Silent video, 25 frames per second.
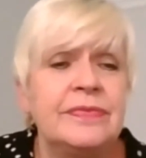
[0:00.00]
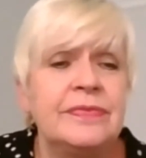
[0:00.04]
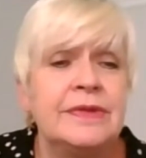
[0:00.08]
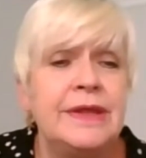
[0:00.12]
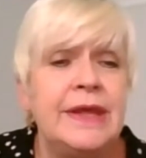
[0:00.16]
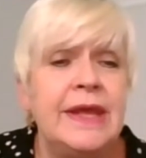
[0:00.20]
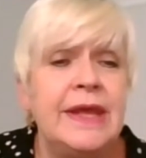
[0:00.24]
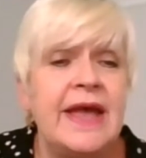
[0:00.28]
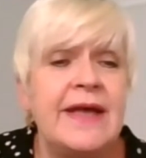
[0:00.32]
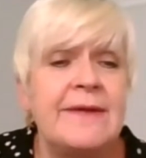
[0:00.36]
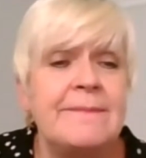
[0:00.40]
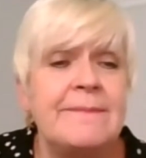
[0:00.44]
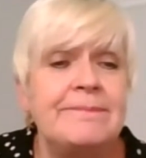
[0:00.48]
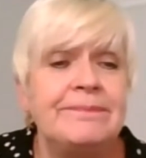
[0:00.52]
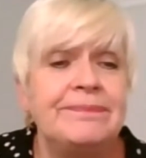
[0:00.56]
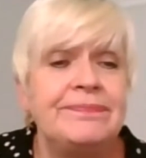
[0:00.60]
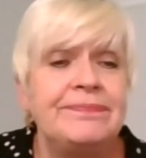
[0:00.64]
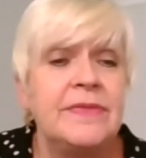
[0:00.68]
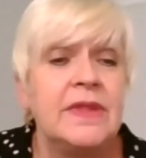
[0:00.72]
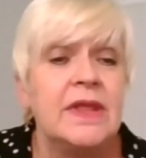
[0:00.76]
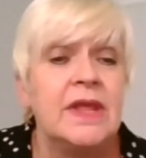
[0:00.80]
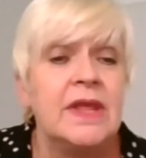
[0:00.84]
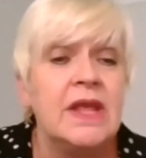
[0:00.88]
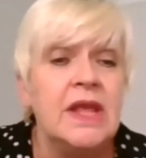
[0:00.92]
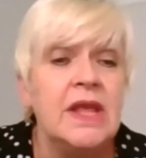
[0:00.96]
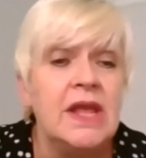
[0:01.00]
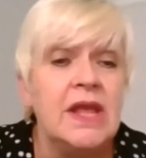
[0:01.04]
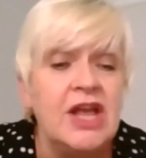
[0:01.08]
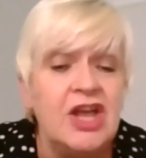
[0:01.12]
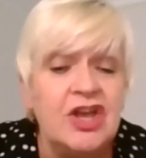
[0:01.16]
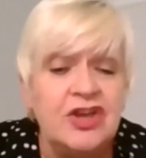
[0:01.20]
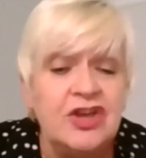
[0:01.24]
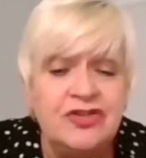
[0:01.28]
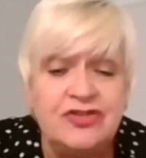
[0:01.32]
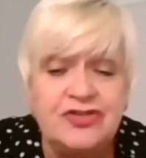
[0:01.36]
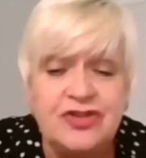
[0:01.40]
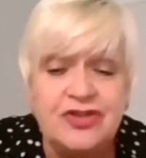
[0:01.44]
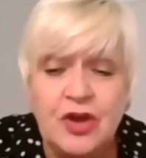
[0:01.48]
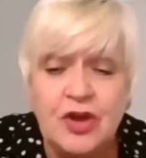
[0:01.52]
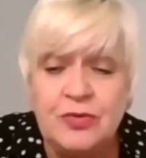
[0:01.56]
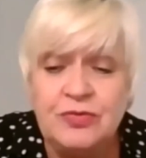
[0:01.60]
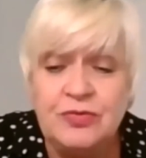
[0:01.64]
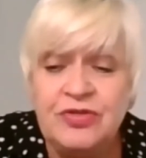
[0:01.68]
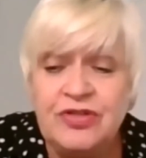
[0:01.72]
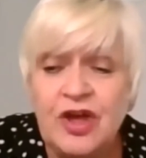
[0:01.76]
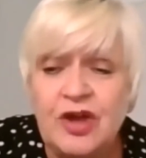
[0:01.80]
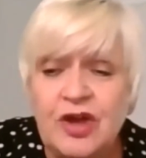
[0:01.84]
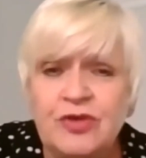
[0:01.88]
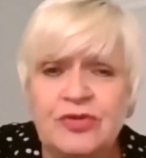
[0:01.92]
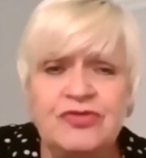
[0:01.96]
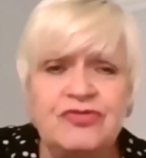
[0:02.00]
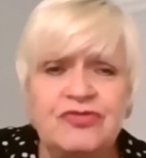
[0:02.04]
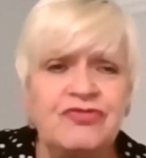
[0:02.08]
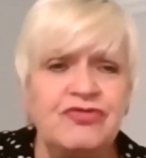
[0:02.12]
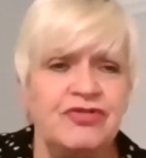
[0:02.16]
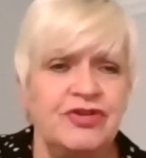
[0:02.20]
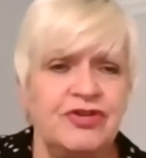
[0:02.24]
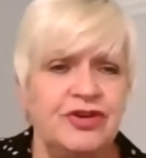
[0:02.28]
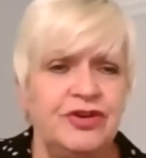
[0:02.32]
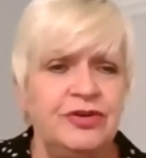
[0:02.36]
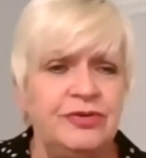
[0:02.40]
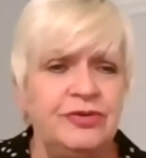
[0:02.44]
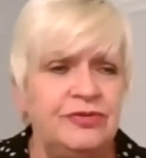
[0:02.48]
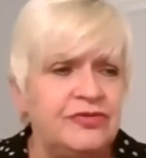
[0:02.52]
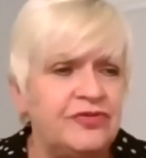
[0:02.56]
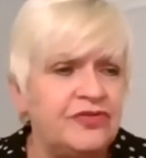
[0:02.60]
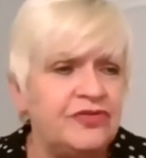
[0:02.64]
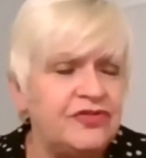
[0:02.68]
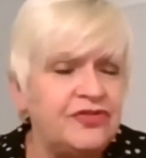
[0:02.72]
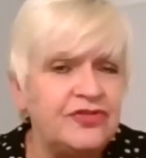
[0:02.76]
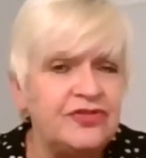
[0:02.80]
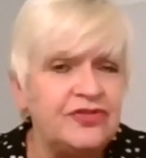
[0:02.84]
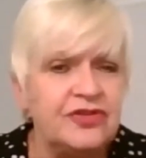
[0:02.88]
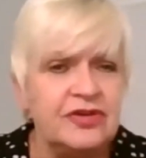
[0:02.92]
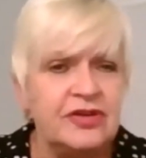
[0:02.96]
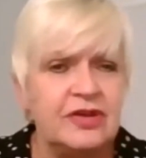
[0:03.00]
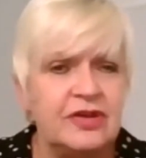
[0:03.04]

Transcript: Yeah. So those roots